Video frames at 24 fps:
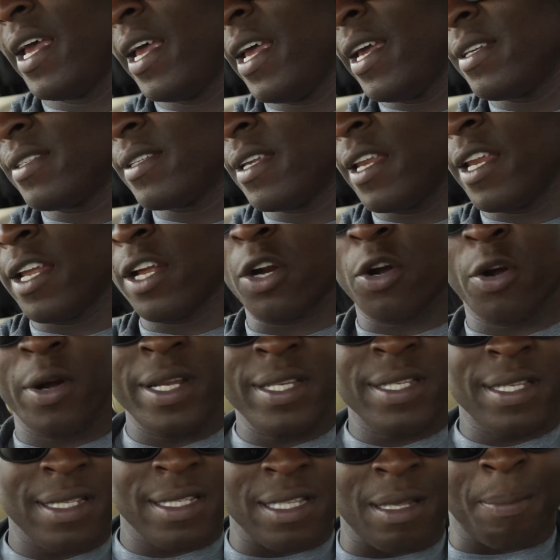is it
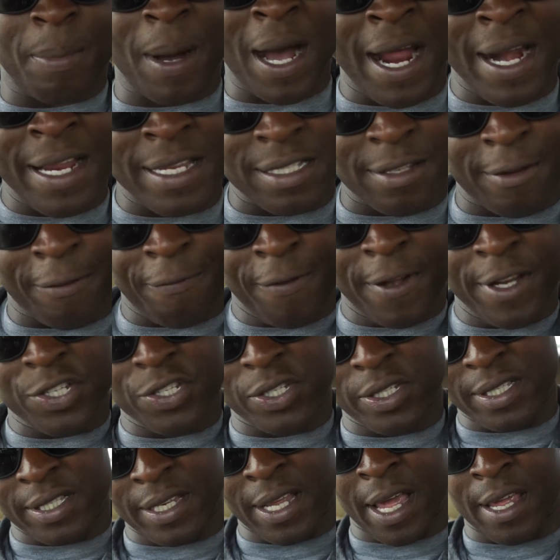increases the body's
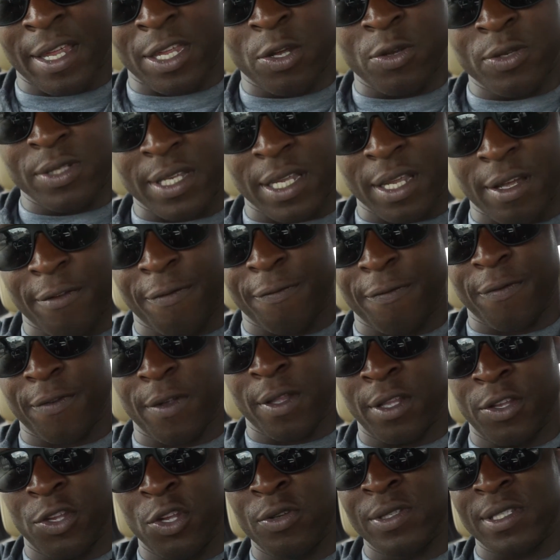efficiency
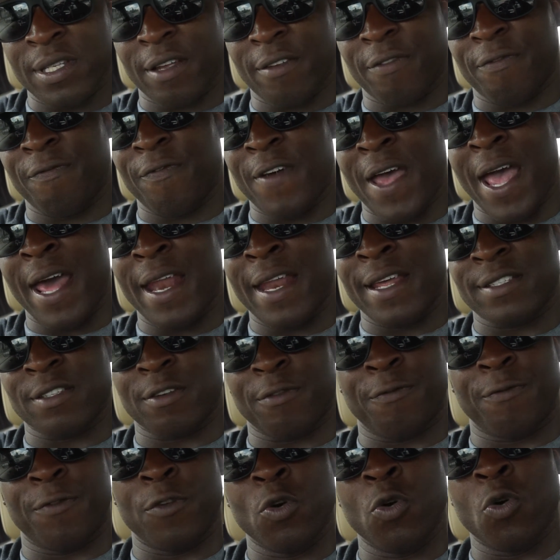at using fat as a
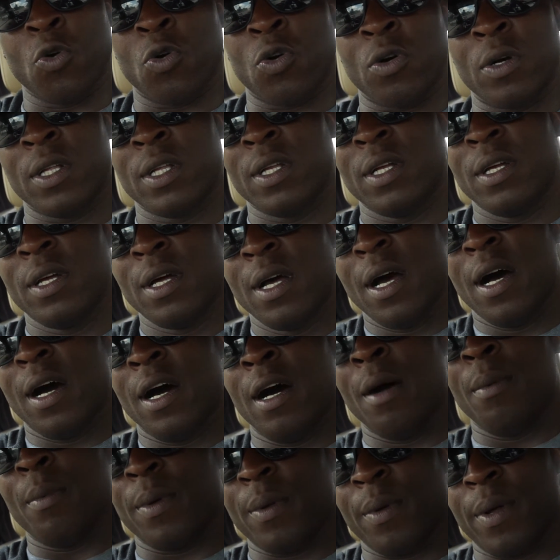fuel.
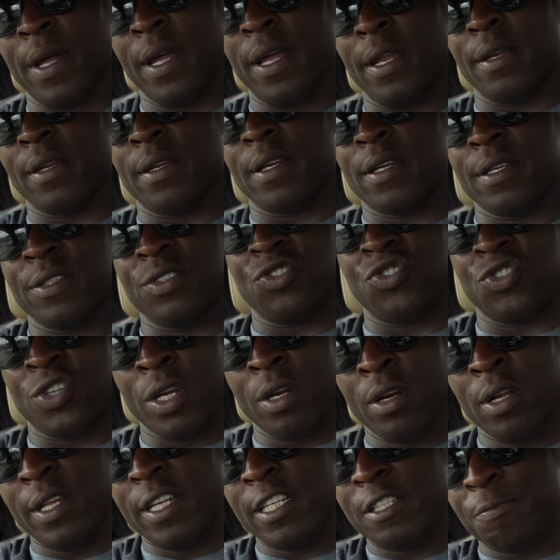Because
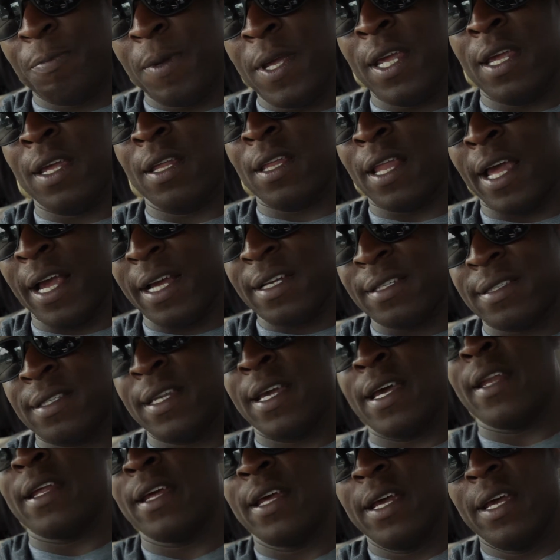generally speaking, like I
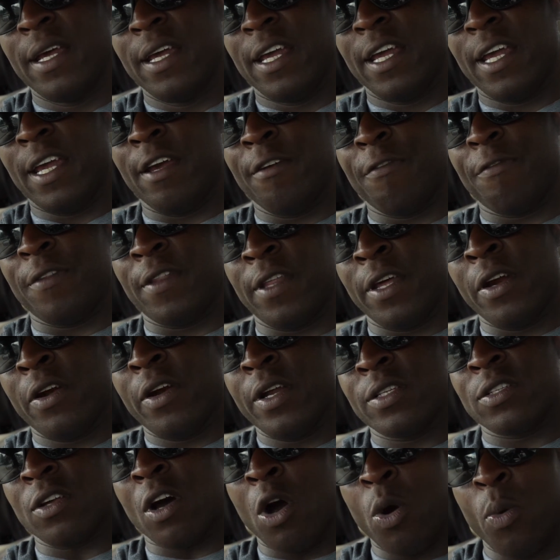said, if there
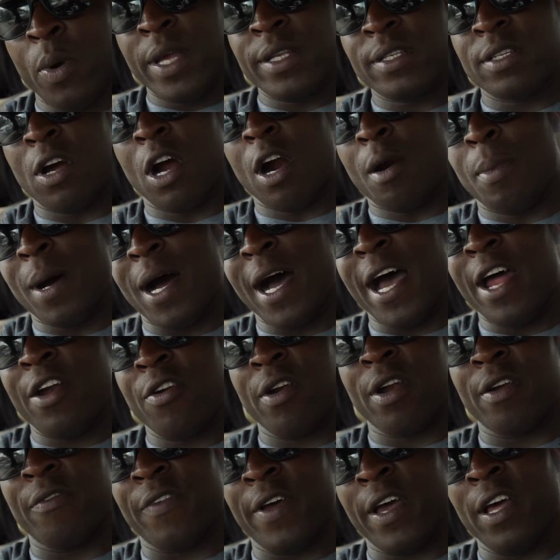is always
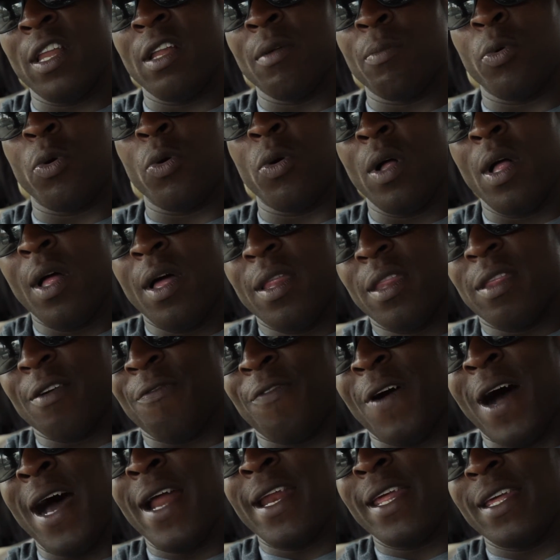carbohydrate available, the
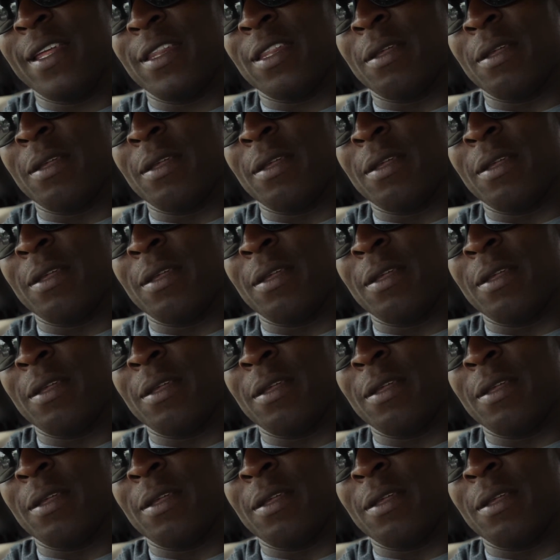body